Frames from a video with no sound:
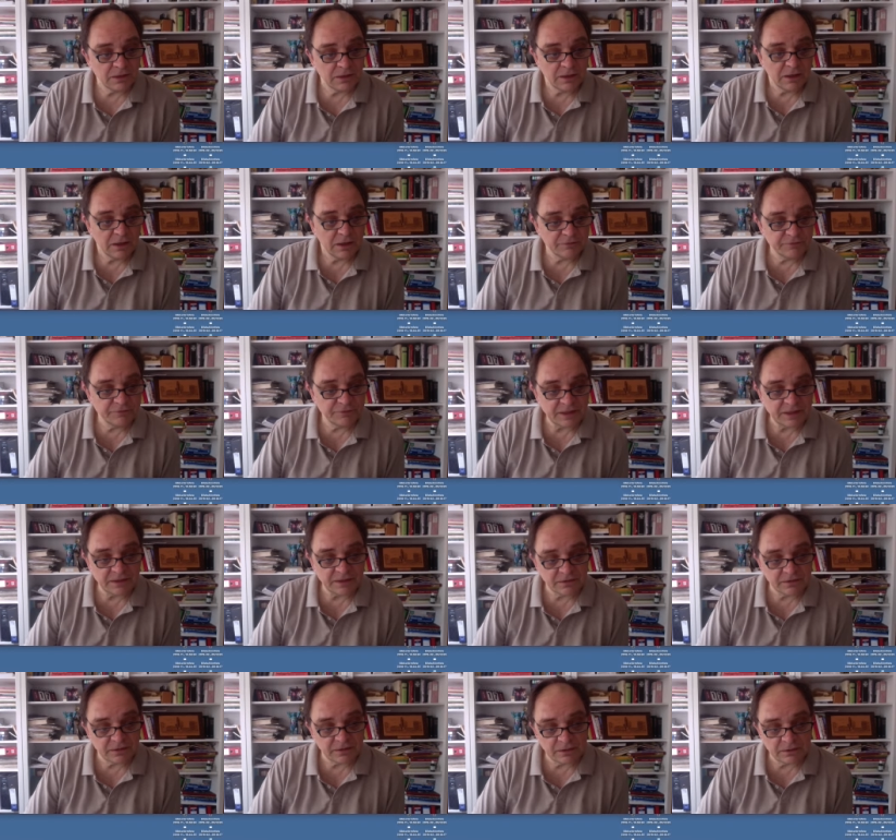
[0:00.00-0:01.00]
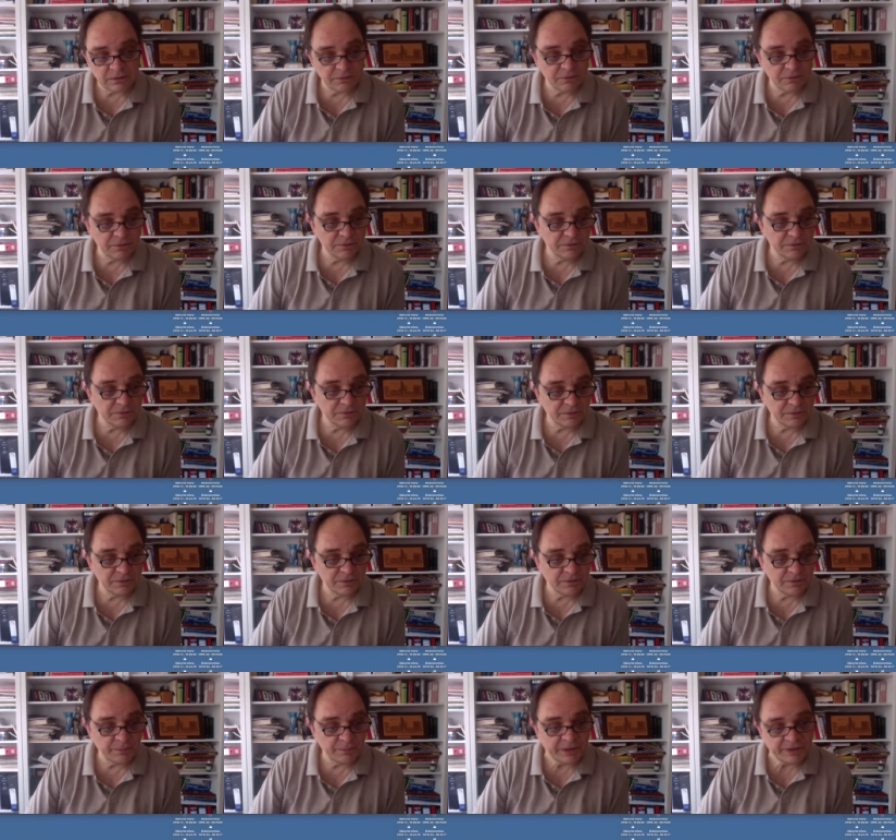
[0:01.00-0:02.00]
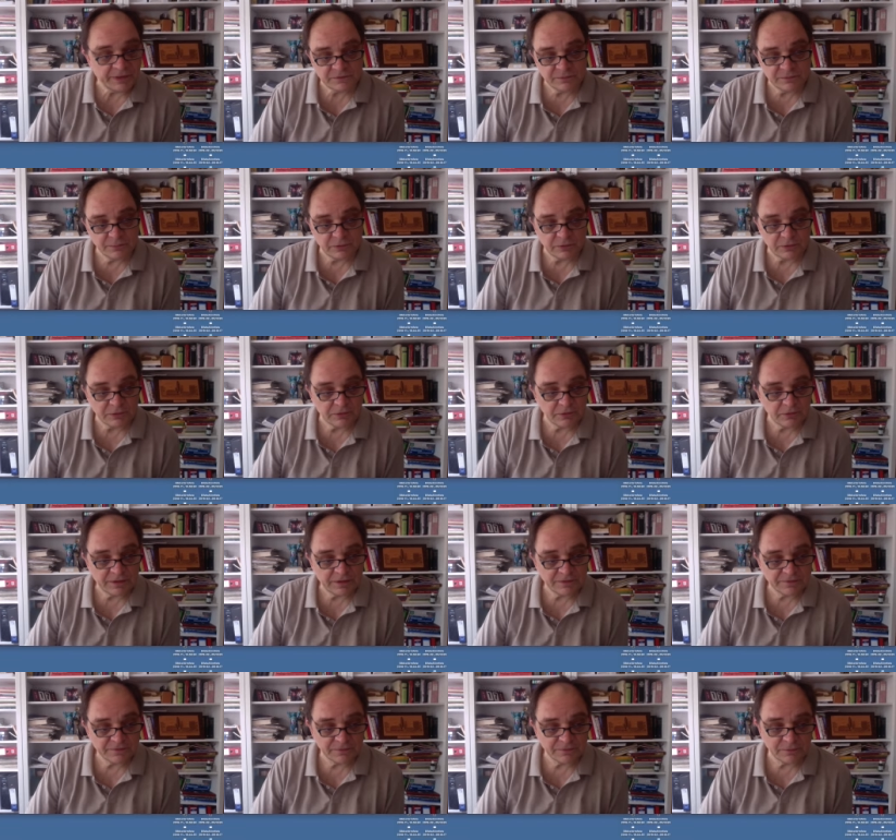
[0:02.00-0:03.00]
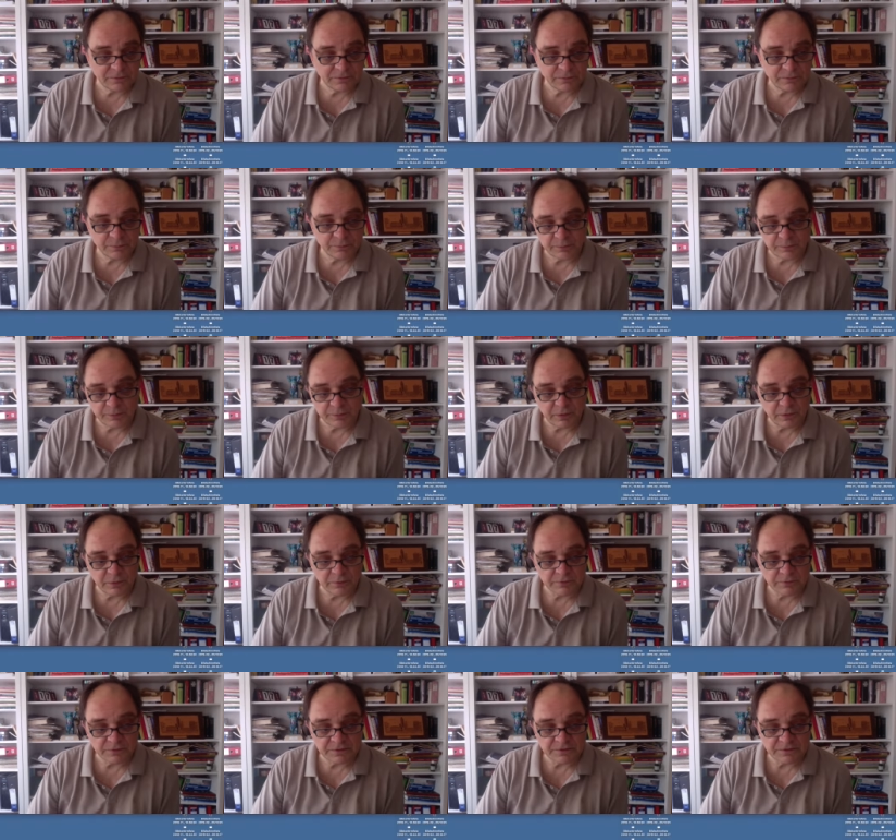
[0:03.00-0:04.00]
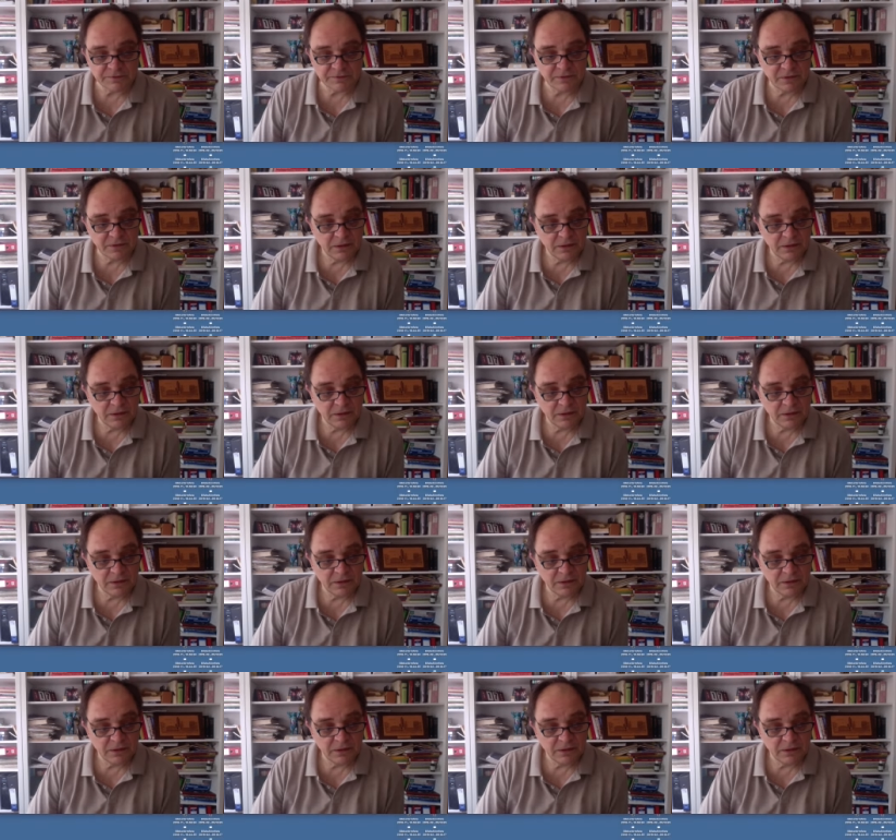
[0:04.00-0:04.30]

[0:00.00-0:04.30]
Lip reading: I've taken down the bets more or less, or the proposals.